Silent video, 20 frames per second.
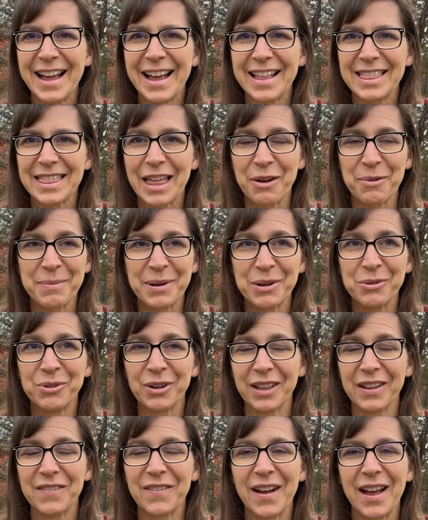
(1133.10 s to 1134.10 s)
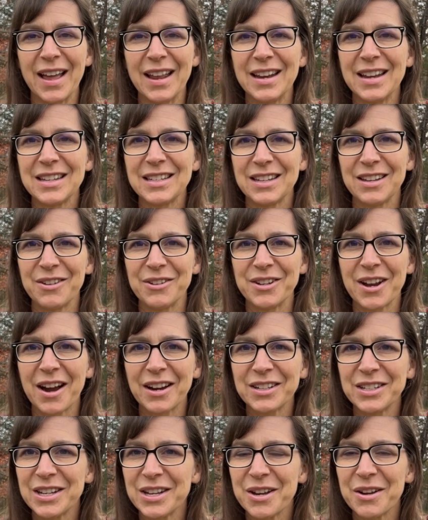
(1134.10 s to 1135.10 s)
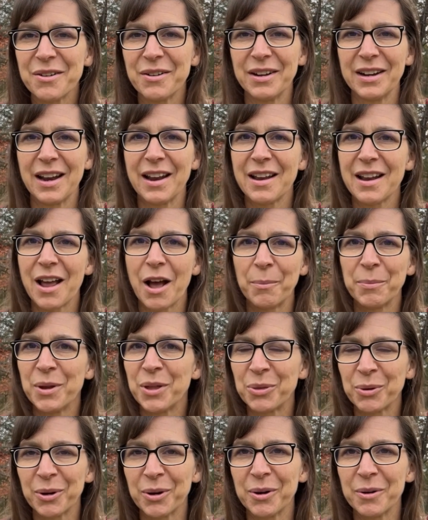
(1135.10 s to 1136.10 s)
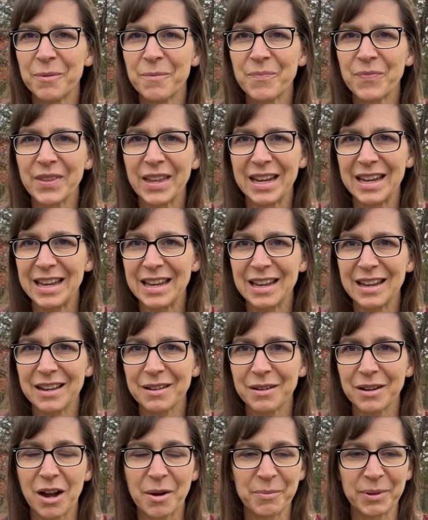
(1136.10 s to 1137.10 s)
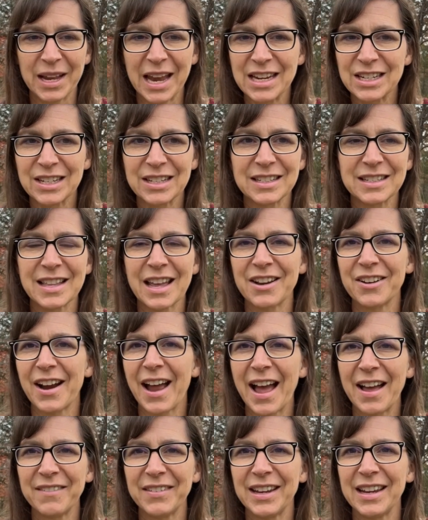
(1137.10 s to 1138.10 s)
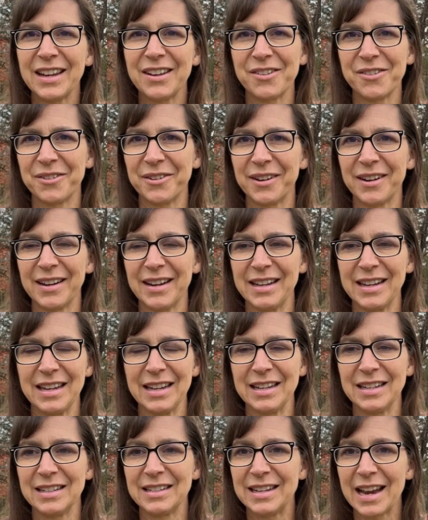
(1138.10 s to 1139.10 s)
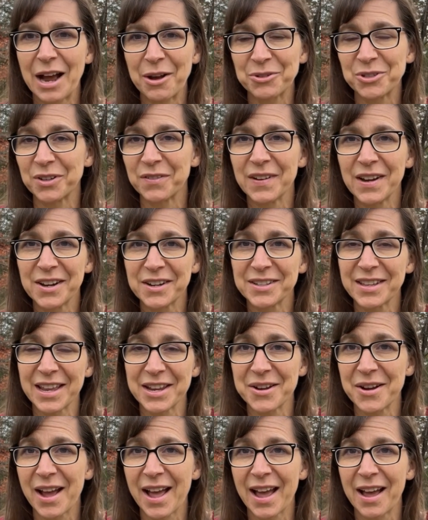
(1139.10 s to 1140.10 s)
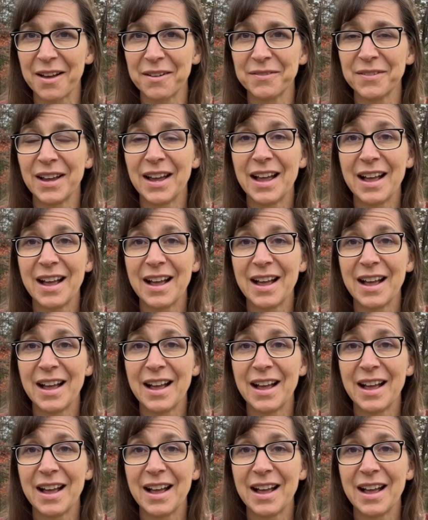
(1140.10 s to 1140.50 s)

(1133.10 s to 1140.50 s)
That would be really fun to talk to you and help you through any complications that you're having or any doubts or fears that you have.